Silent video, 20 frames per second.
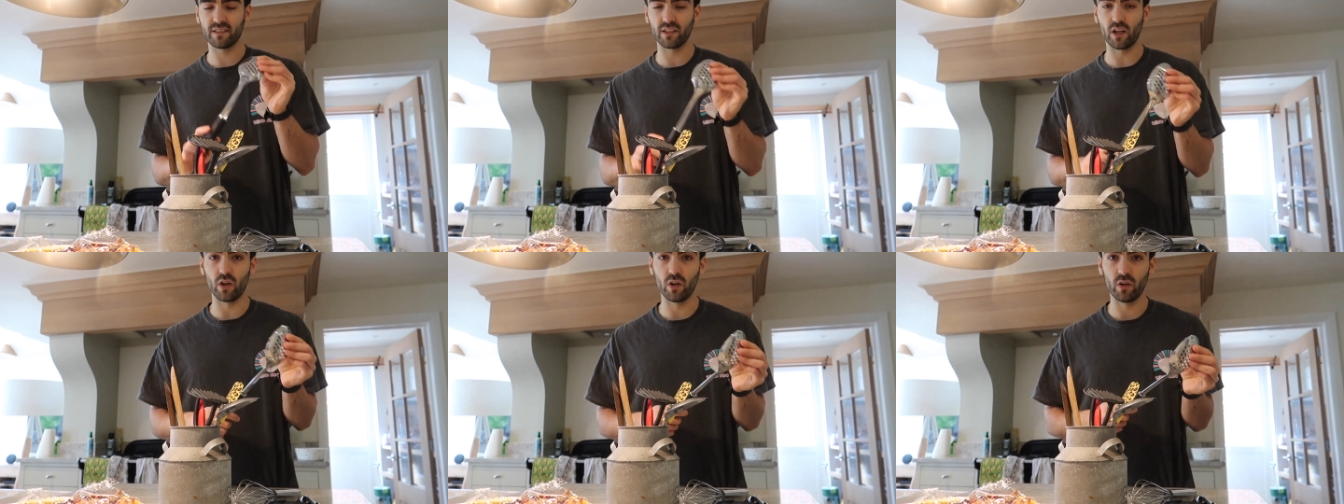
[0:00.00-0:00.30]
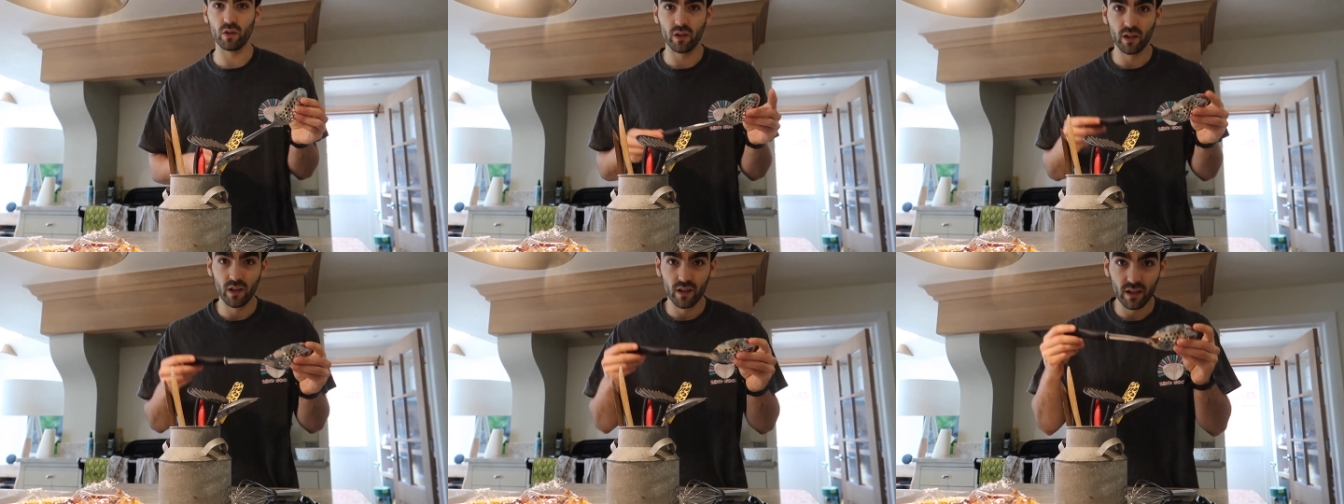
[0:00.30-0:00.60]

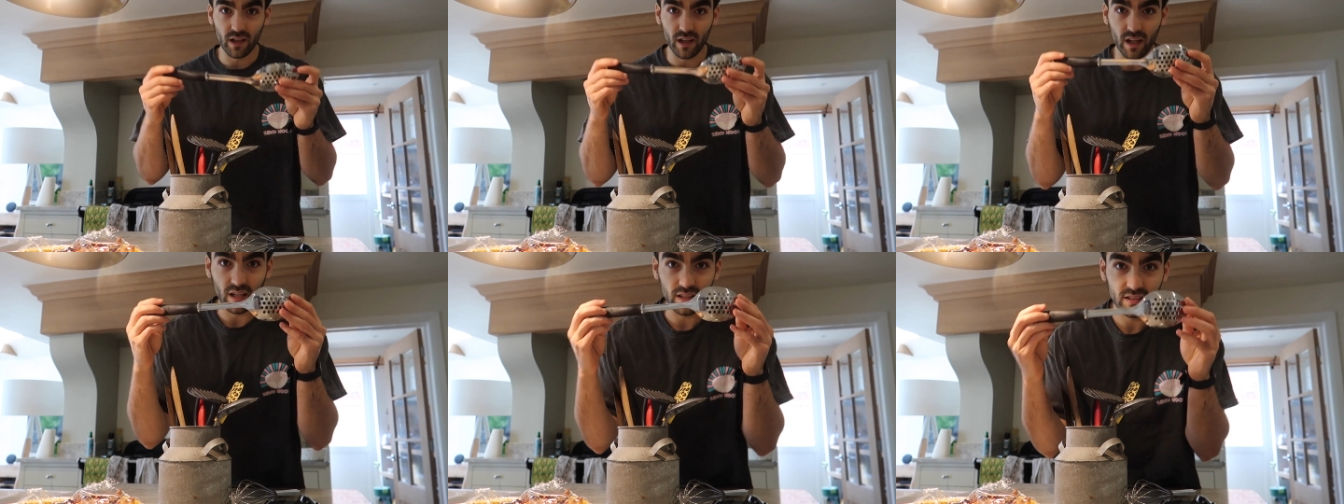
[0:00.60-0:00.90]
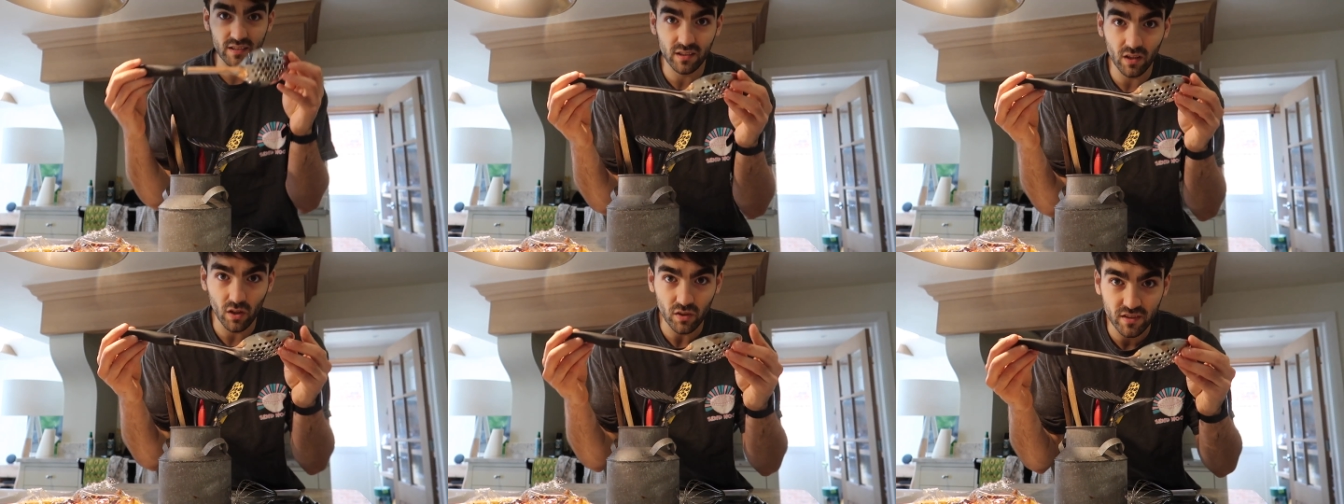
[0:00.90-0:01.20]
So a
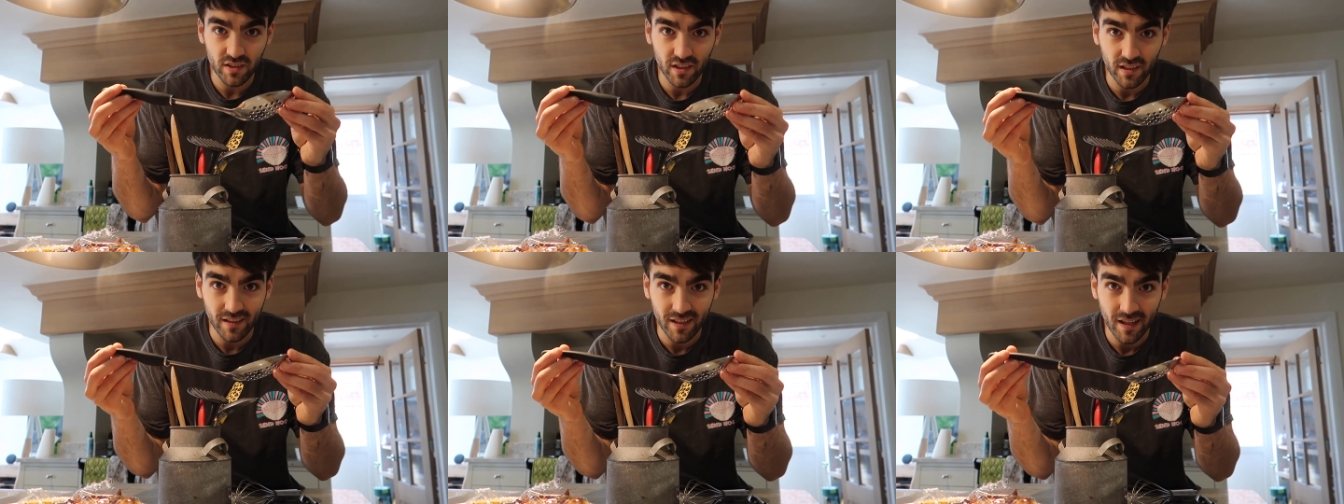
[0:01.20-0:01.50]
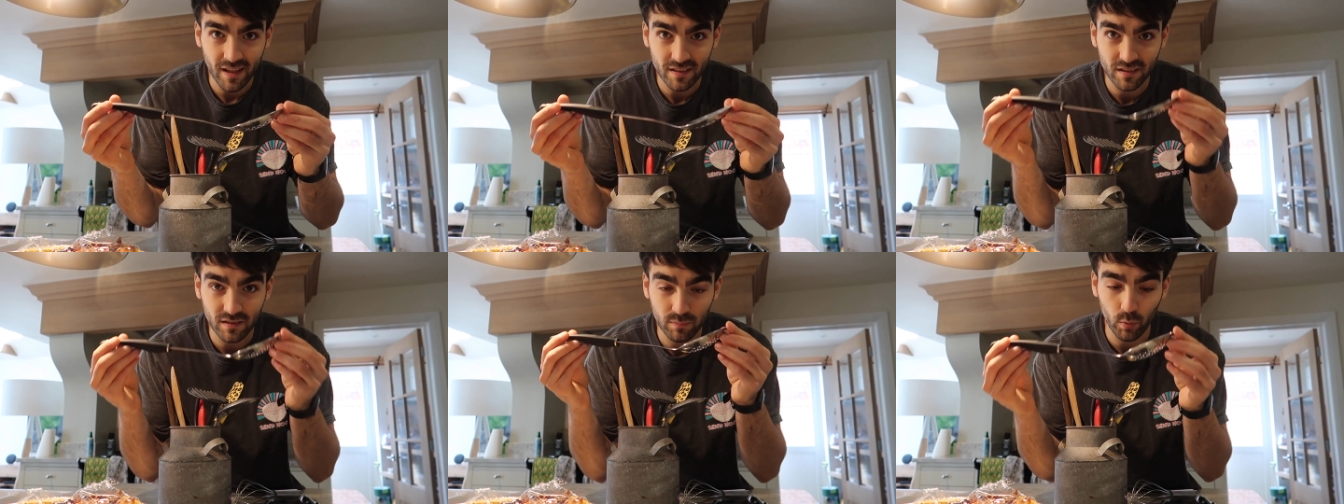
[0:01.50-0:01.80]

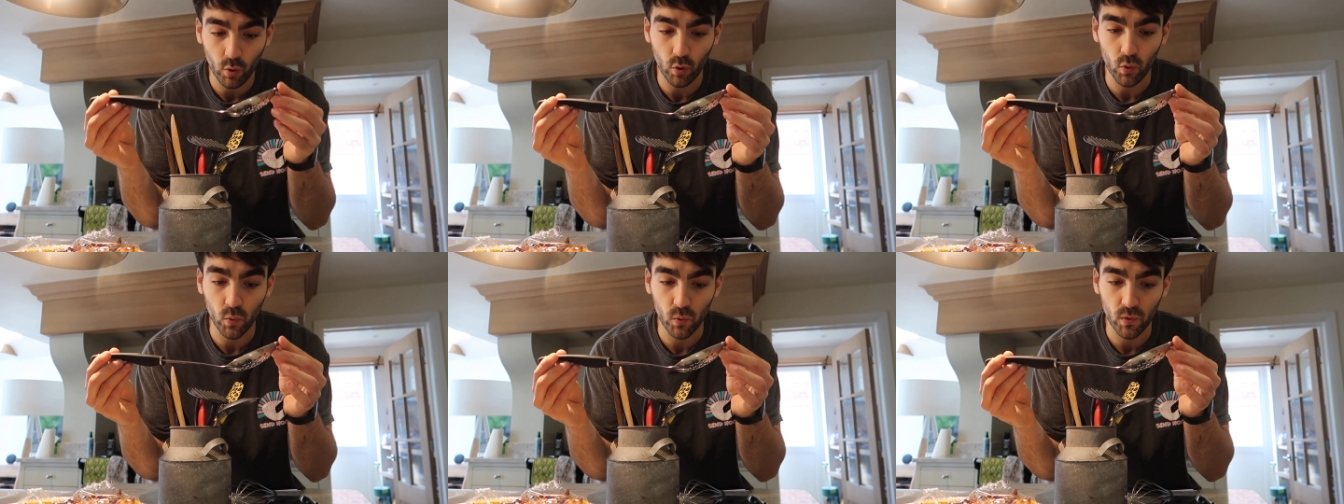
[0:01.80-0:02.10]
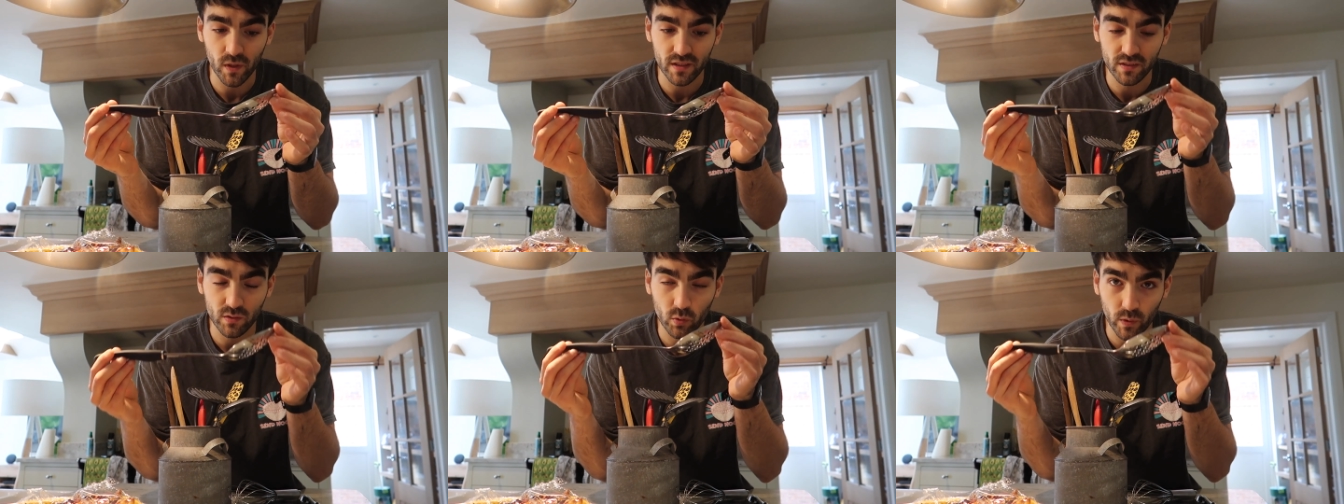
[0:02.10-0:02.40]
slotted
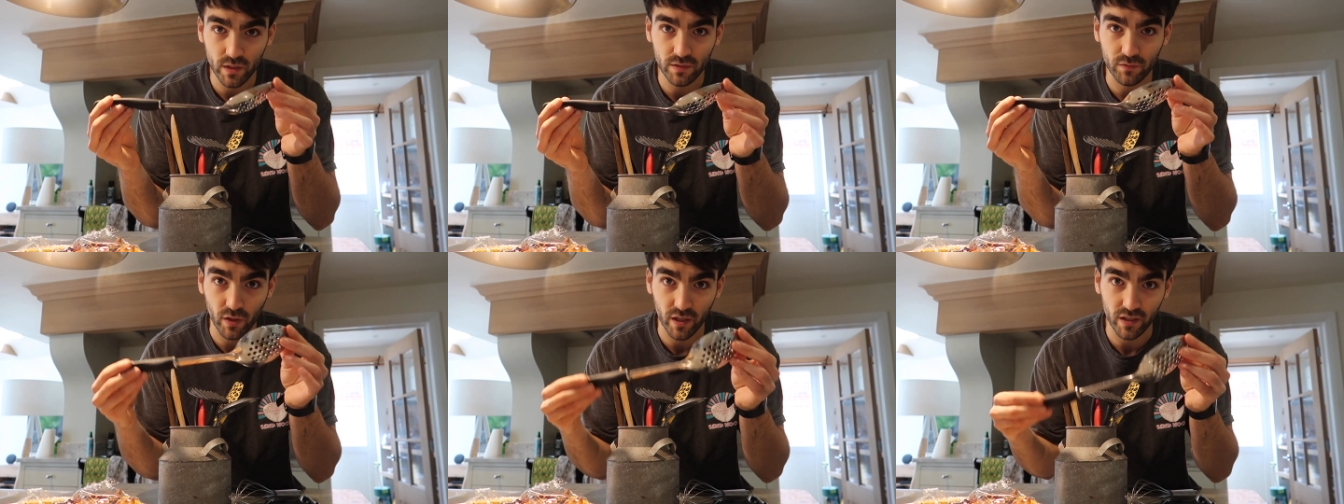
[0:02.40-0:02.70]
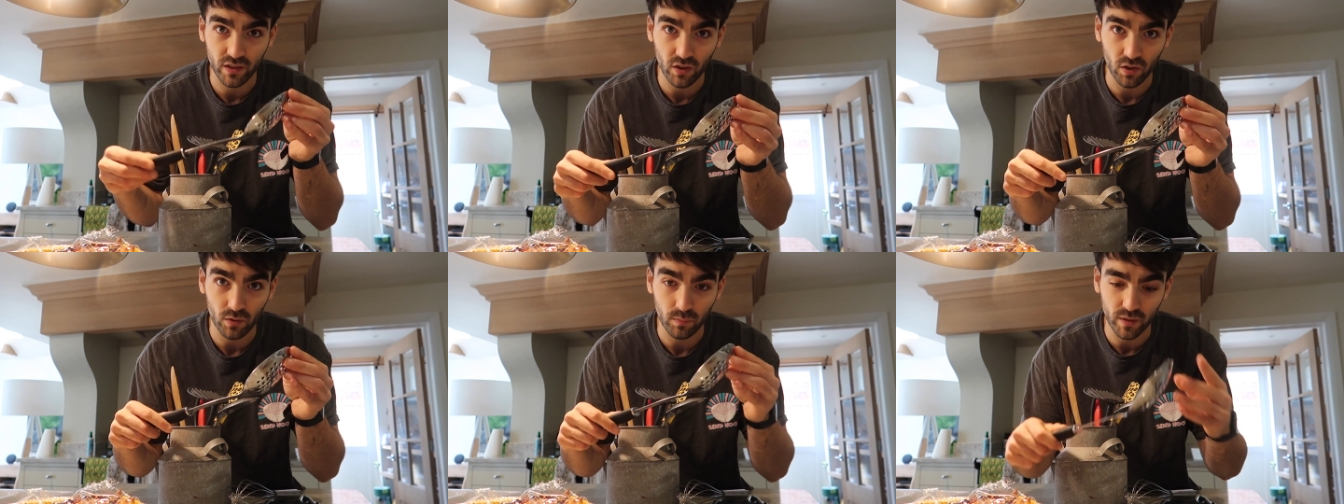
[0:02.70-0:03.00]
spoon is always very
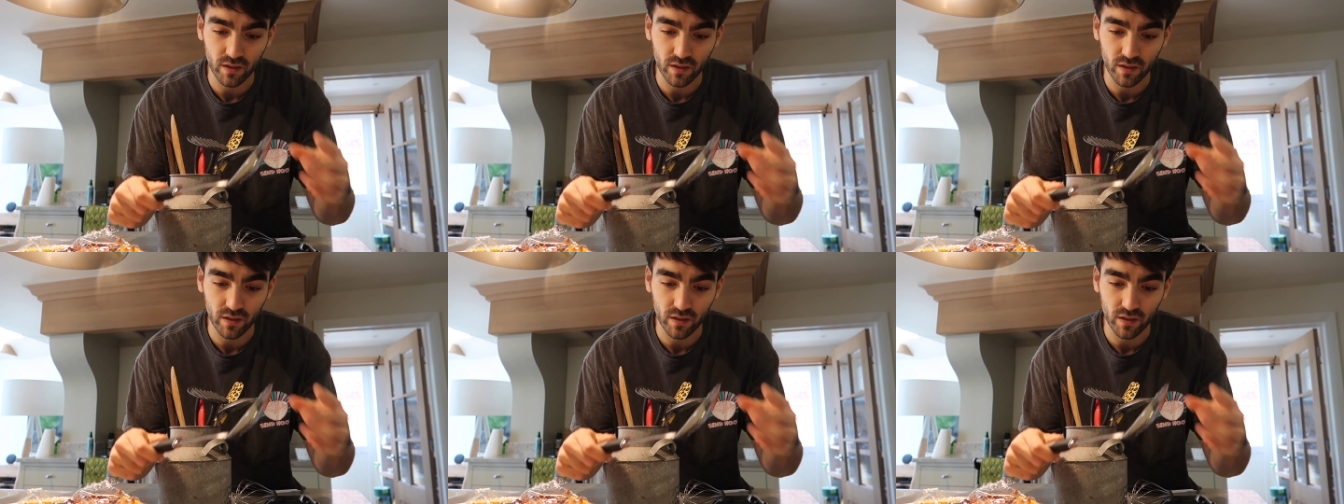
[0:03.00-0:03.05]
good,